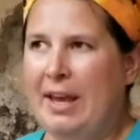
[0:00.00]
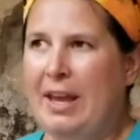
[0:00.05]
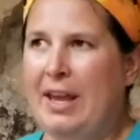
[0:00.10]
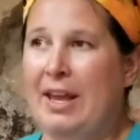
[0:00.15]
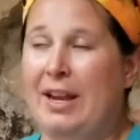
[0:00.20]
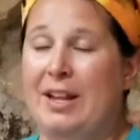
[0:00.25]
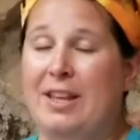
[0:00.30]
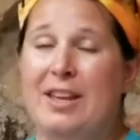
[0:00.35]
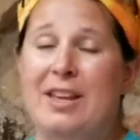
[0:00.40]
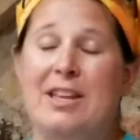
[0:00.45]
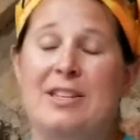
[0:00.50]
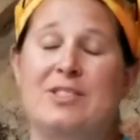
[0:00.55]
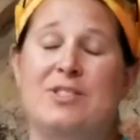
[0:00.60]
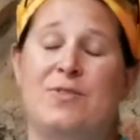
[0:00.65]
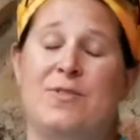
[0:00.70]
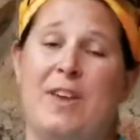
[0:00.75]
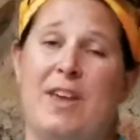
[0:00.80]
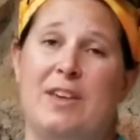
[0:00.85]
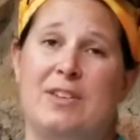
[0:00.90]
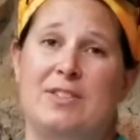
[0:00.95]
in kids'
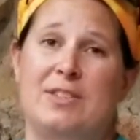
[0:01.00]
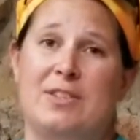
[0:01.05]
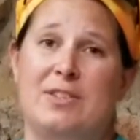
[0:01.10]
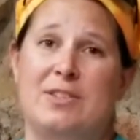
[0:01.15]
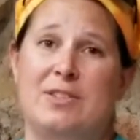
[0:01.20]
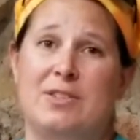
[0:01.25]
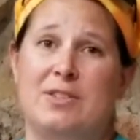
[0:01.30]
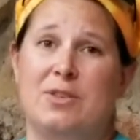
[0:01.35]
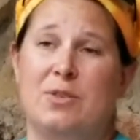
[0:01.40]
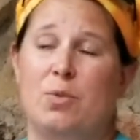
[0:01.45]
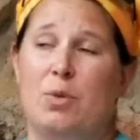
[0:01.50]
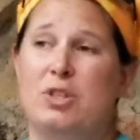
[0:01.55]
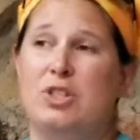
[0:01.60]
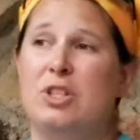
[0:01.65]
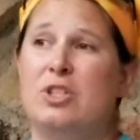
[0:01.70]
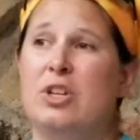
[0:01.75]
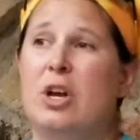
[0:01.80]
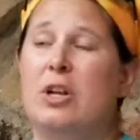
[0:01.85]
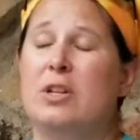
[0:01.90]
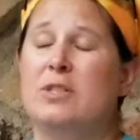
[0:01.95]
faces, which
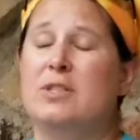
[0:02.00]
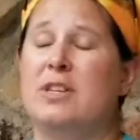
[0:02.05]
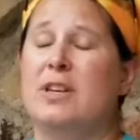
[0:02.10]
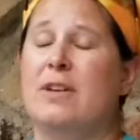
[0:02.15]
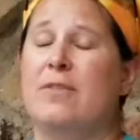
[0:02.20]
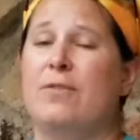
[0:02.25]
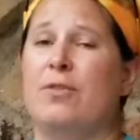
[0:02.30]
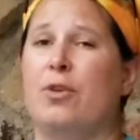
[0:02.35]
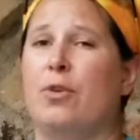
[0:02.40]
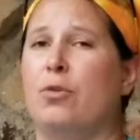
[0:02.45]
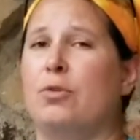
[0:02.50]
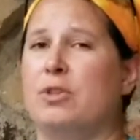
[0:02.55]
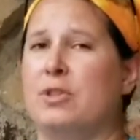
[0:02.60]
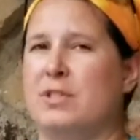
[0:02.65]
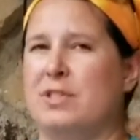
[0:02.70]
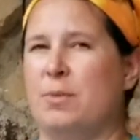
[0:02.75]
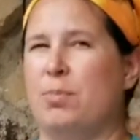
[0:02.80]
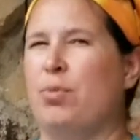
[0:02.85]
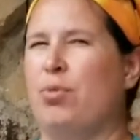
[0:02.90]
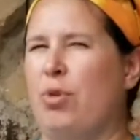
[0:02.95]
adults have learned to
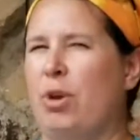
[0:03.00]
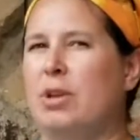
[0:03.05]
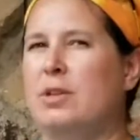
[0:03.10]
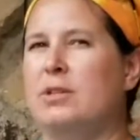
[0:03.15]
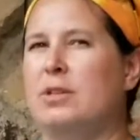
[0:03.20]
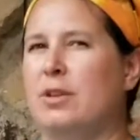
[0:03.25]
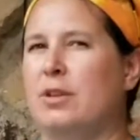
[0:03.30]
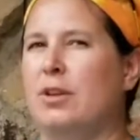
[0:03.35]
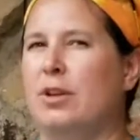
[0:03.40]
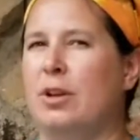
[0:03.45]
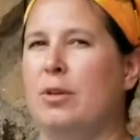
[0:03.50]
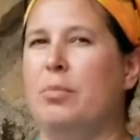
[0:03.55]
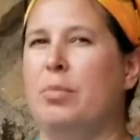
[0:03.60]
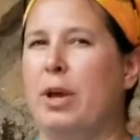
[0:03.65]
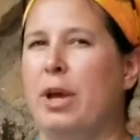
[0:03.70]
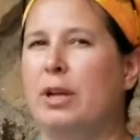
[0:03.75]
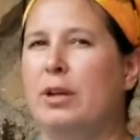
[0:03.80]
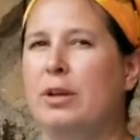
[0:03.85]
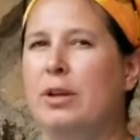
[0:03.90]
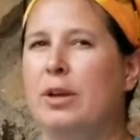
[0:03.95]
suppress a little bit.